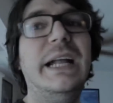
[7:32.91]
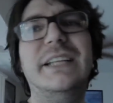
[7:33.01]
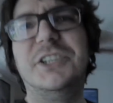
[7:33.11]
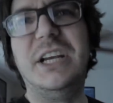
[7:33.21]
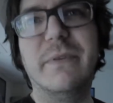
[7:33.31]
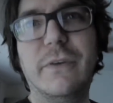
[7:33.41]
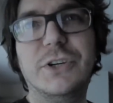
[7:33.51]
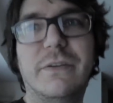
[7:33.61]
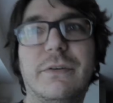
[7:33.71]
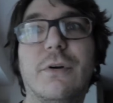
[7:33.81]
It's a cheaper
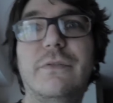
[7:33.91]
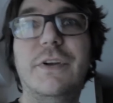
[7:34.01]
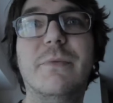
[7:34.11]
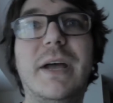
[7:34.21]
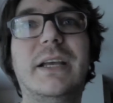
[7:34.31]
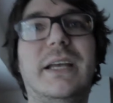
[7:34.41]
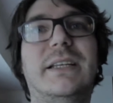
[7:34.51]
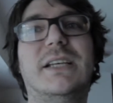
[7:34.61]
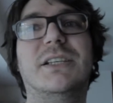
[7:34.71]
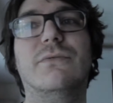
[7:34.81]
version of the Rode VideoMic.
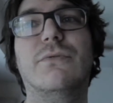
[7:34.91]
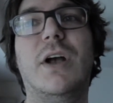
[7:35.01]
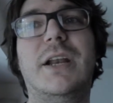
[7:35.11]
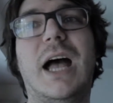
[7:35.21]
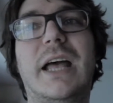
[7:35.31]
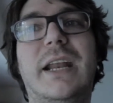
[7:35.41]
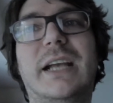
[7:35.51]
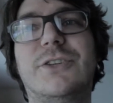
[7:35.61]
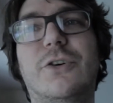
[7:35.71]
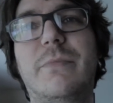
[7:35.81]
It doesn't run on
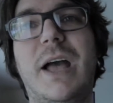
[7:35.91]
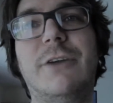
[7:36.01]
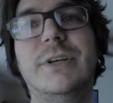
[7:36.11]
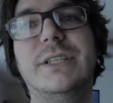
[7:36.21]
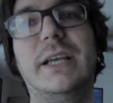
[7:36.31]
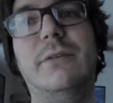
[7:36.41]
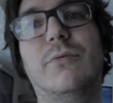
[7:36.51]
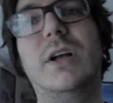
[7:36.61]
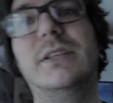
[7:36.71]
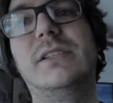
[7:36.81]
external batteries. It
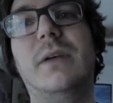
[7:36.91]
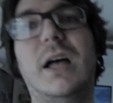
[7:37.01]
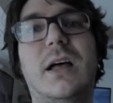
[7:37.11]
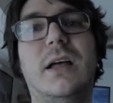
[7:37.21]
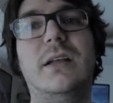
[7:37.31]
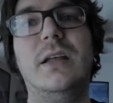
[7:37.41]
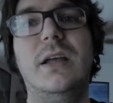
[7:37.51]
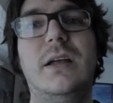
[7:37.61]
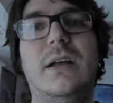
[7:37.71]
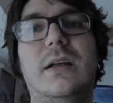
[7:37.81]
runs,
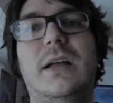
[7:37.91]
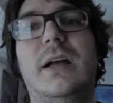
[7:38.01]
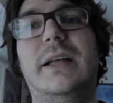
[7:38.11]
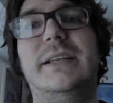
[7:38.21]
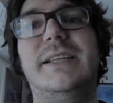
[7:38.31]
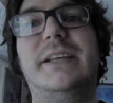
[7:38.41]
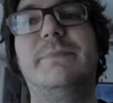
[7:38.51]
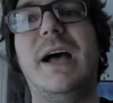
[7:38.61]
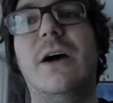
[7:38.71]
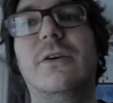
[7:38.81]
it takes
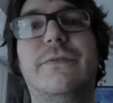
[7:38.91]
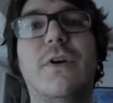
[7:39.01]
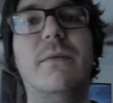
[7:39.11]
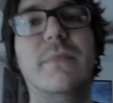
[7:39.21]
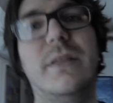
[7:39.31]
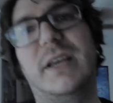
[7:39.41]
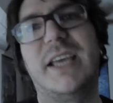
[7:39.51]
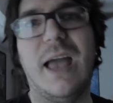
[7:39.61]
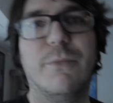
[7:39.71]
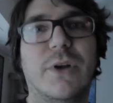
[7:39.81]
power from the
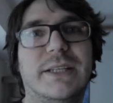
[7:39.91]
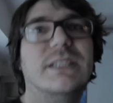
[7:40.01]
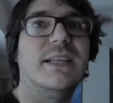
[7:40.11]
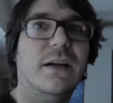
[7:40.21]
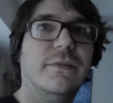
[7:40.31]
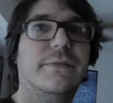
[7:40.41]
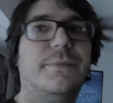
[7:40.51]
camera itself.